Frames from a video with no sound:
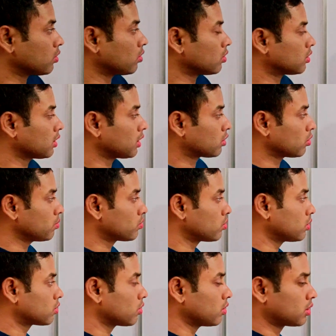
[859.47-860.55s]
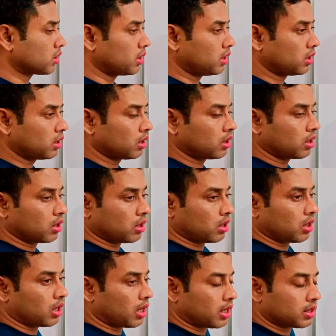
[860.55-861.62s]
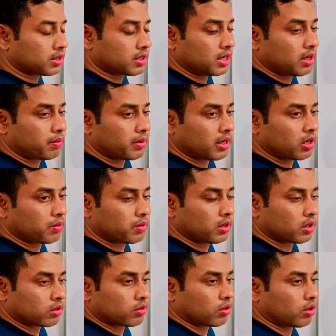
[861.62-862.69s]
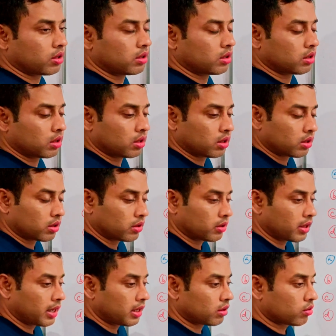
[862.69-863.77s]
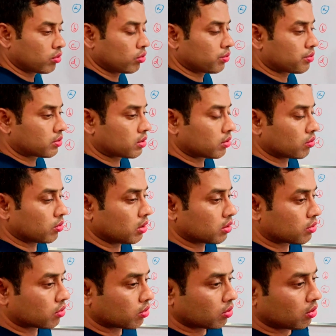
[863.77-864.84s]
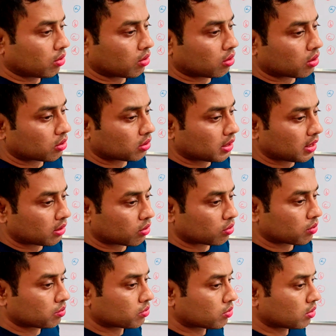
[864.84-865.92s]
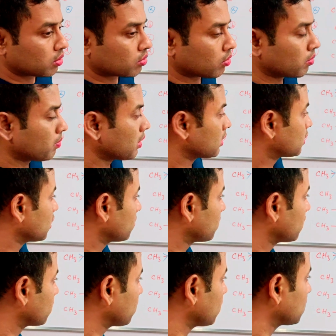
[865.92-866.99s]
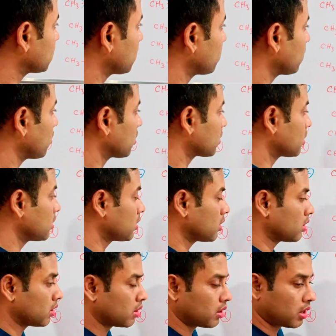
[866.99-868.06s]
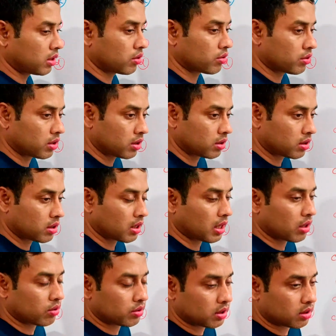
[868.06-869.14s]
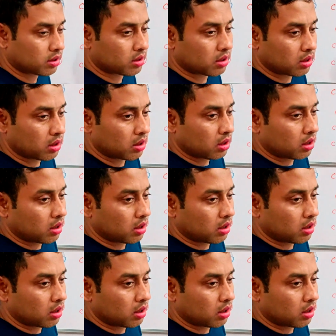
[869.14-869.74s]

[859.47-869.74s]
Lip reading: or the atoms which containing unshared pair of electron, that groups will show or that atoms will show plus R effect. For example, oxygen, nitrogens, halogens,